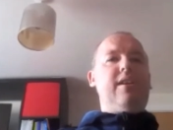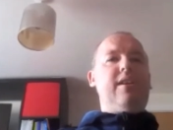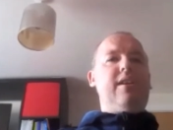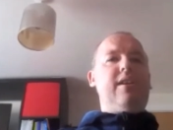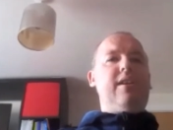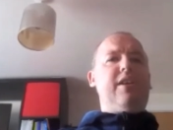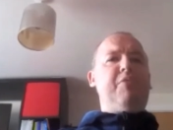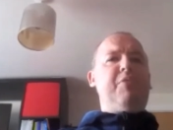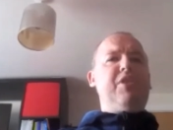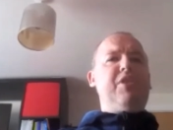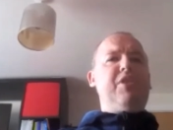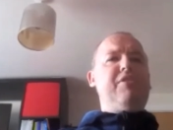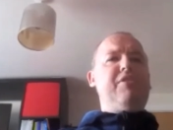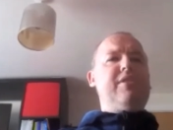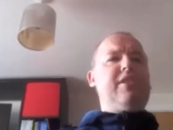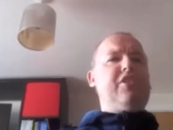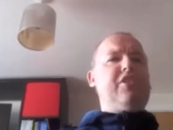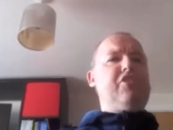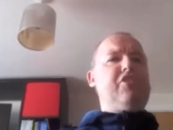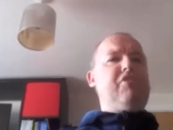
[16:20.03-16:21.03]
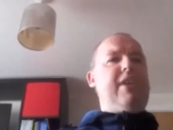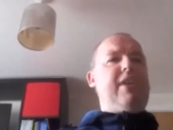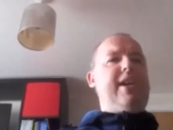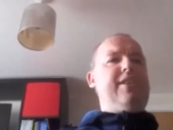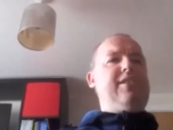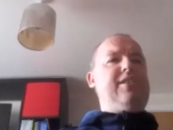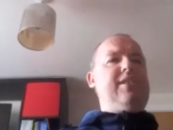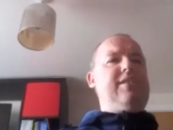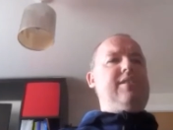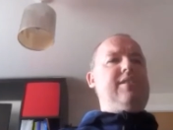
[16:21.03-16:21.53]
We looked at
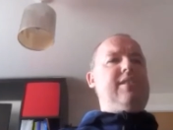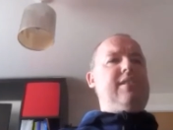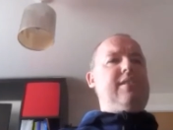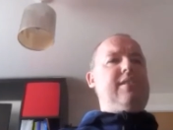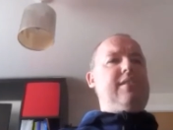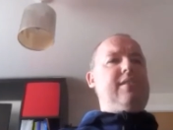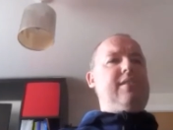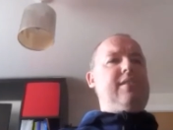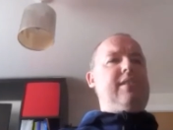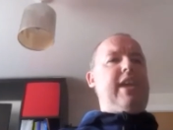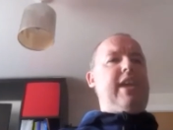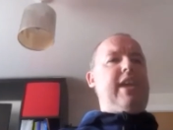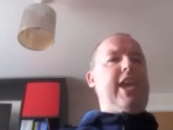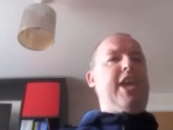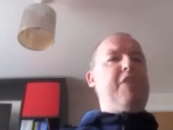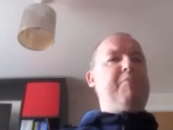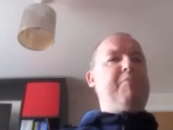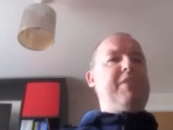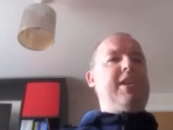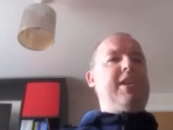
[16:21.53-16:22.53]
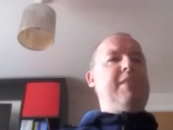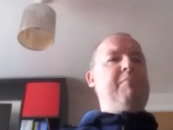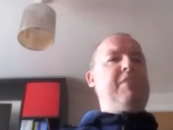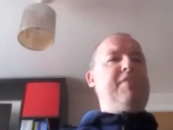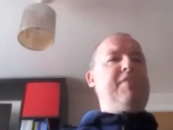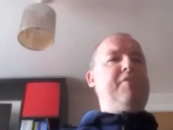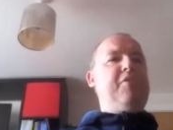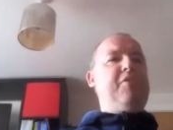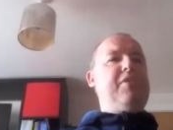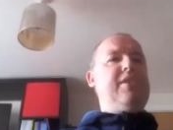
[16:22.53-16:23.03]
strategies that help keep me
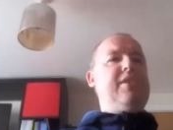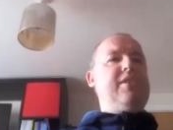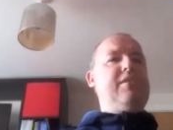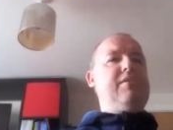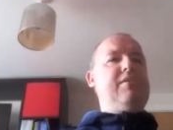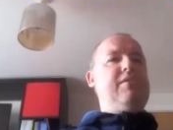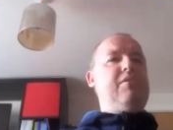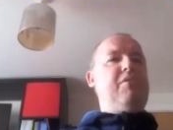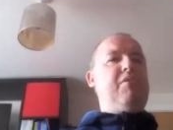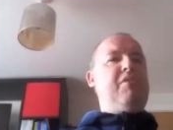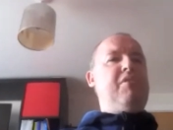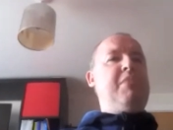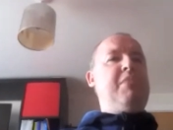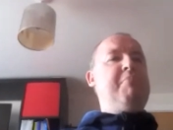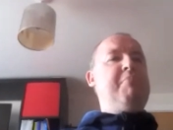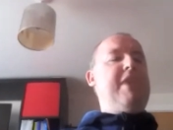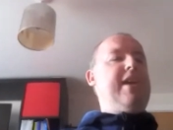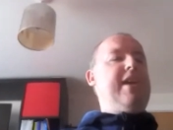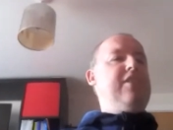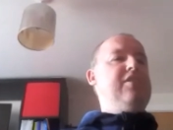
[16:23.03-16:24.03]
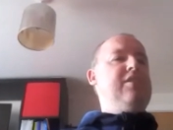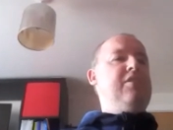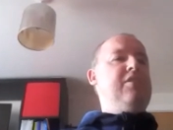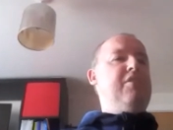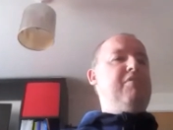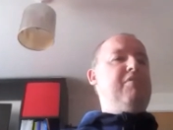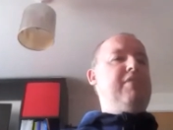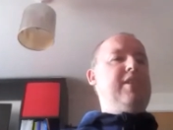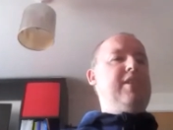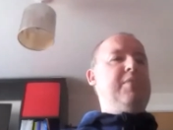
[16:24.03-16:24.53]
focused on the match and
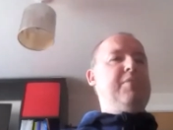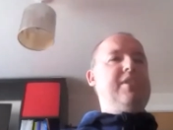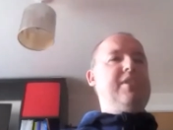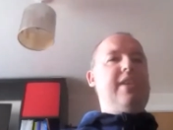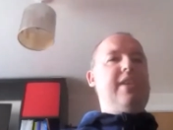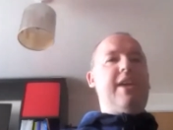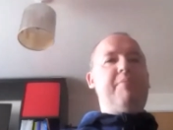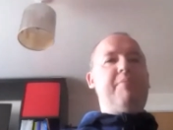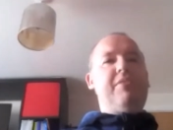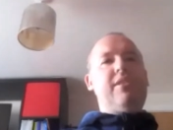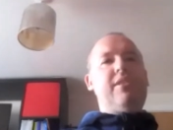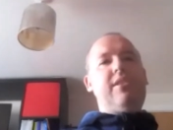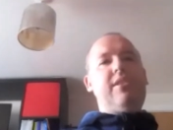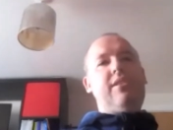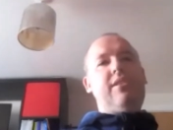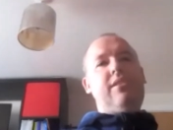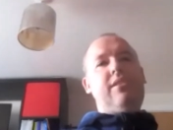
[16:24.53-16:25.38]
not really what's happening